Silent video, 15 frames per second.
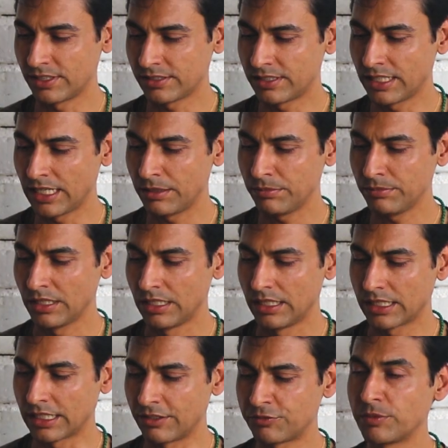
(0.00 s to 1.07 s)
this name
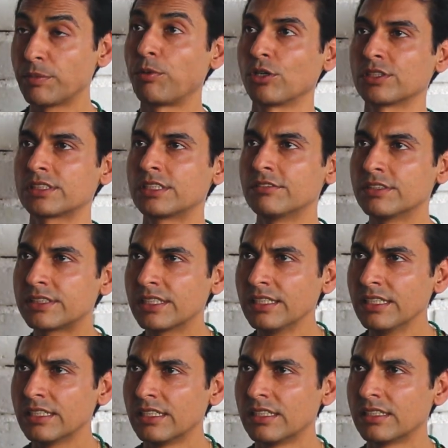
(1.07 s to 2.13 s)
gives me
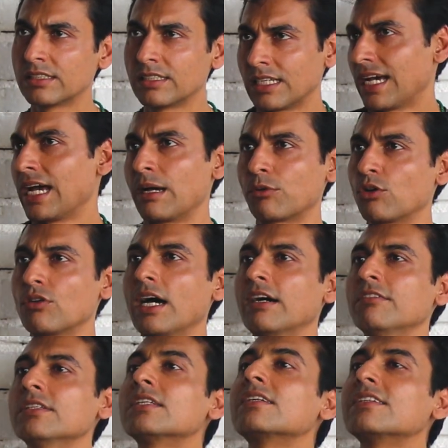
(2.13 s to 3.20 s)
positivity, I'm going to
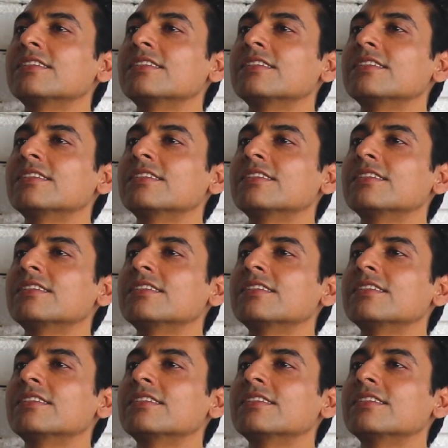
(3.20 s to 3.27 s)
have it.